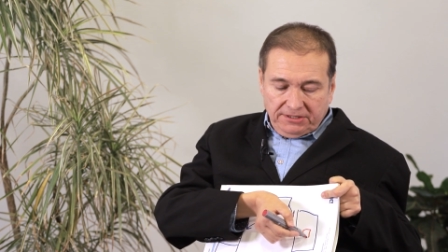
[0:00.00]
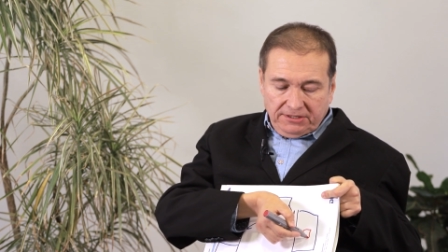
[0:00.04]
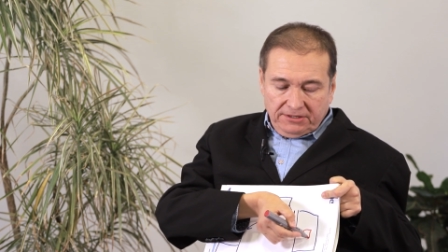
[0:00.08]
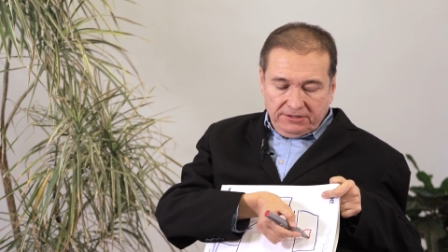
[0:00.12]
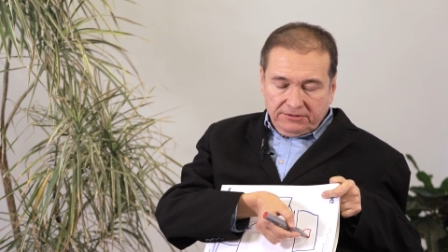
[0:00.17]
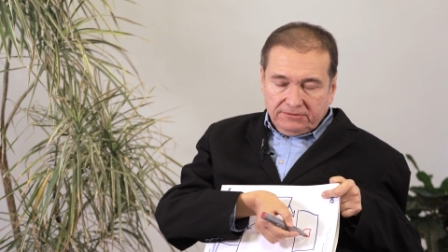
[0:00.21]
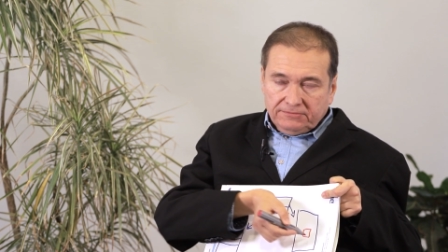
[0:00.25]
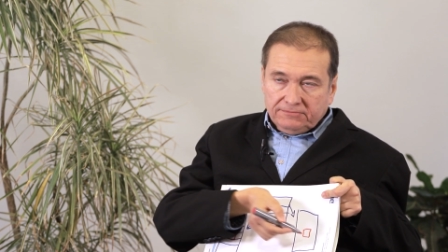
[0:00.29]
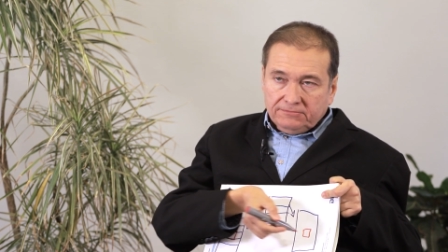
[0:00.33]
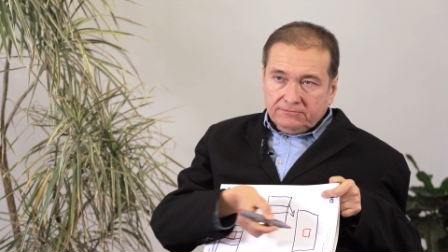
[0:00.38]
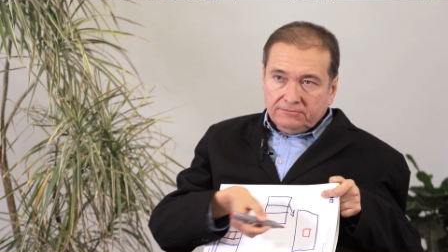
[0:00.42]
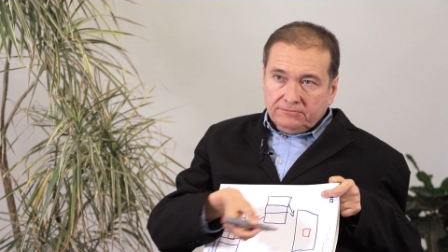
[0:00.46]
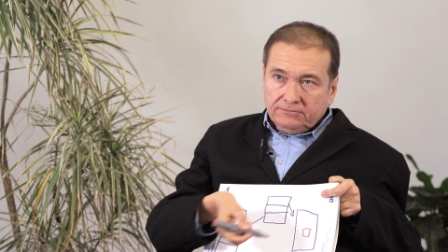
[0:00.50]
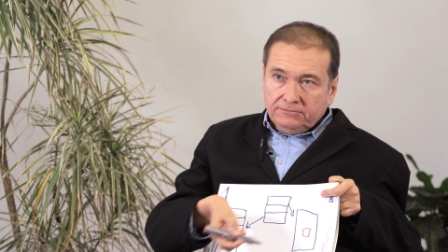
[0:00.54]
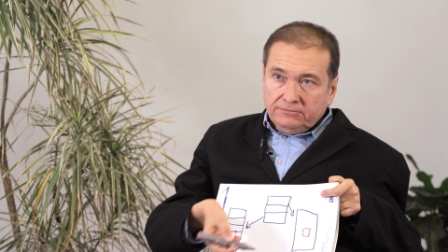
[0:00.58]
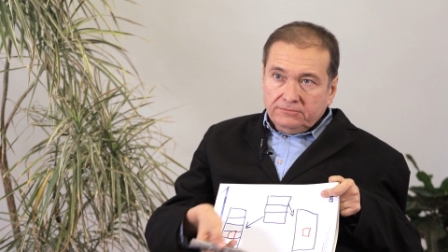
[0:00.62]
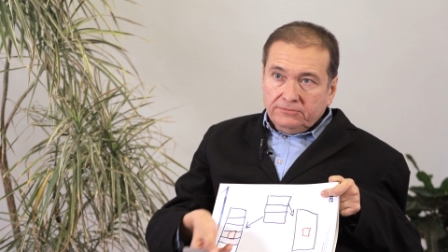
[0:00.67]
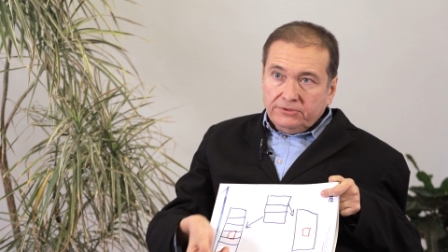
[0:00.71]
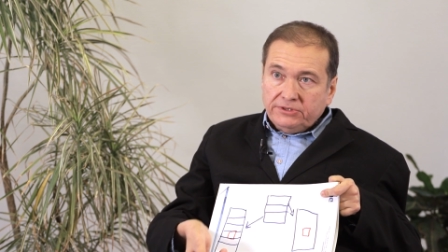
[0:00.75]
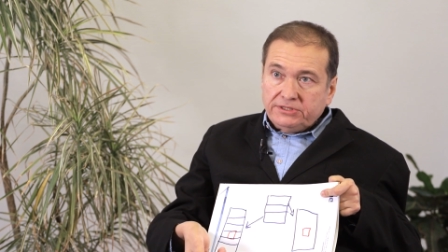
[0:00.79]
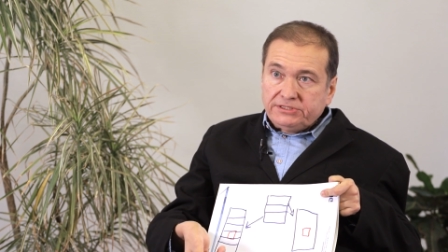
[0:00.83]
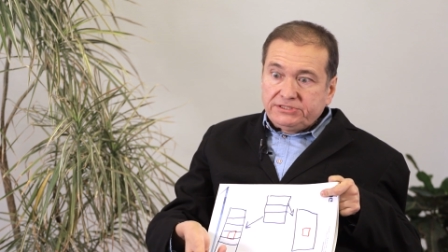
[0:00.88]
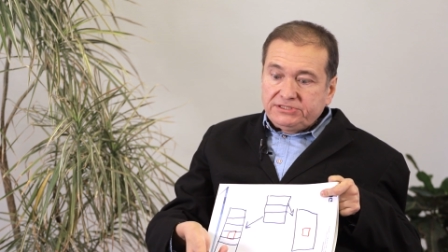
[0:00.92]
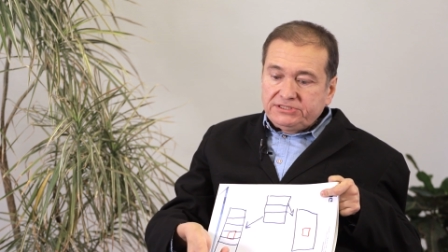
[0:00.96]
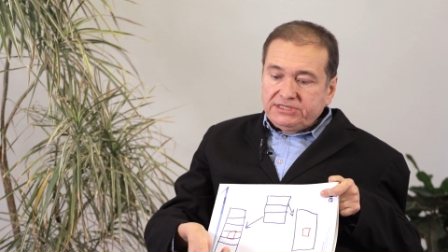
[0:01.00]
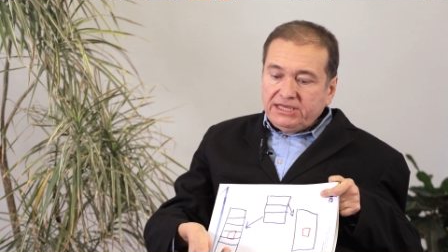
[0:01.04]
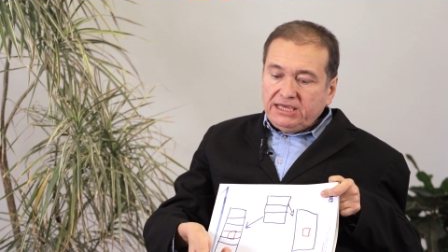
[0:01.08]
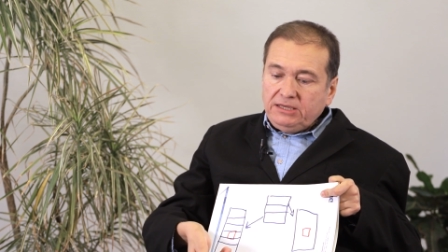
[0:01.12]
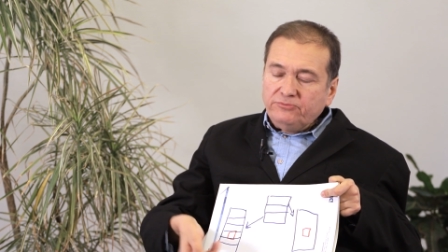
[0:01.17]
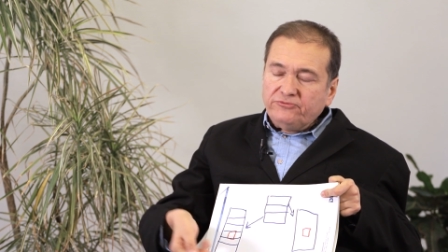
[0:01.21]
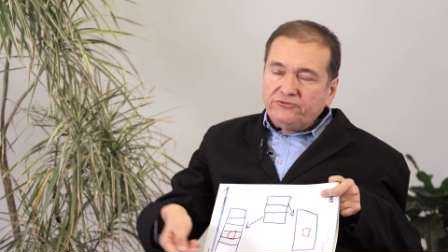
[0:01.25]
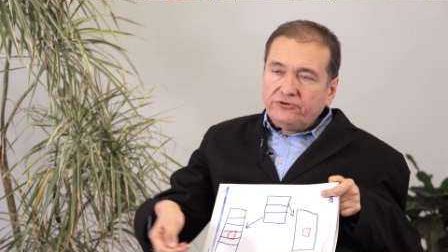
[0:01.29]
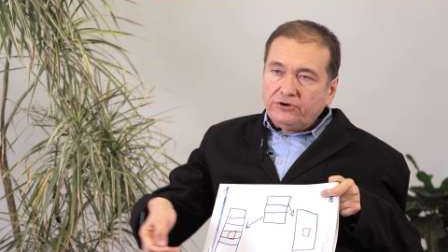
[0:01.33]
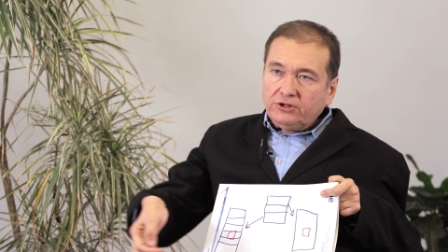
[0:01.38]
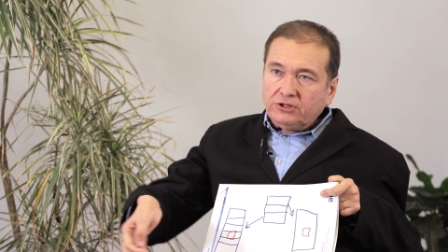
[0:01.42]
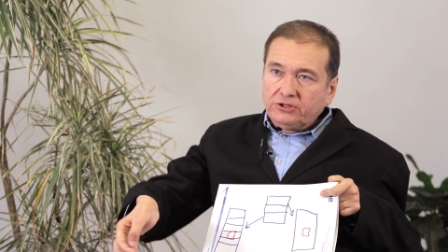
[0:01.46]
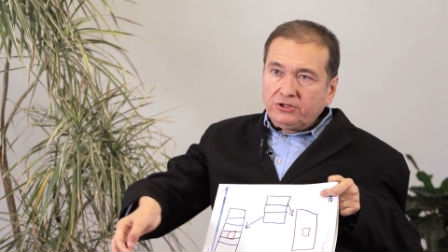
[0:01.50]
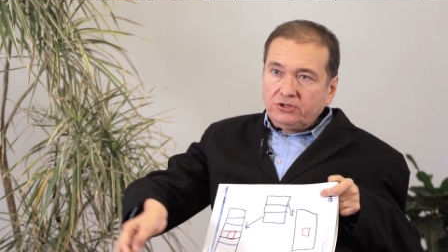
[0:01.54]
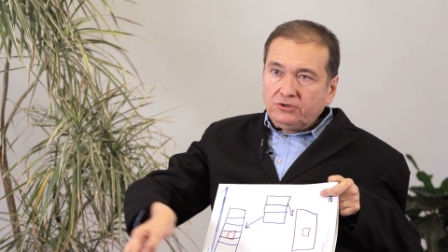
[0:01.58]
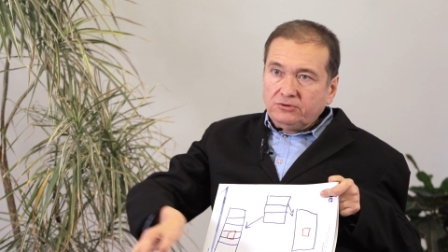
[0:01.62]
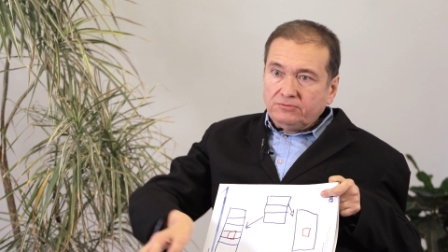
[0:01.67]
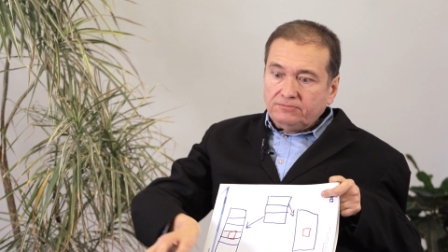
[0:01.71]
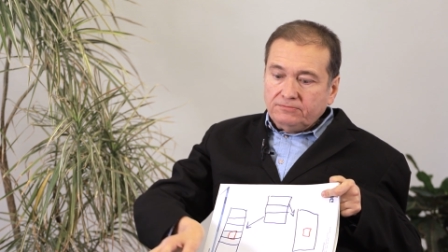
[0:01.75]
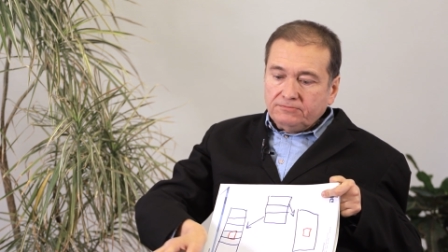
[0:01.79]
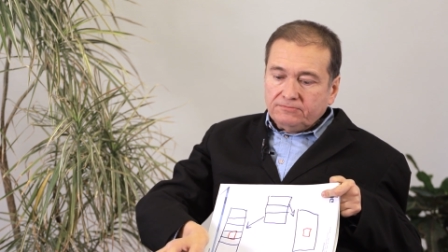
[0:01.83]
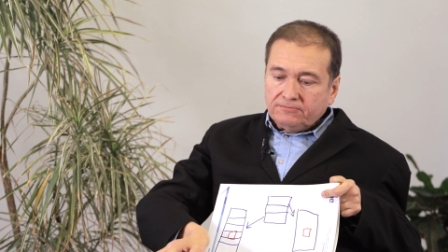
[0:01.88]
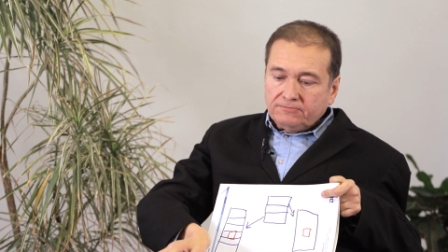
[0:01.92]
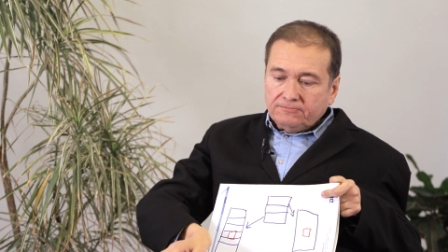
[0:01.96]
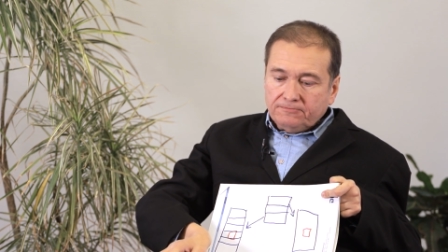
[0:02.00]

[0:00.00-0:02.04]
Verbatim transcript: here, the same volume,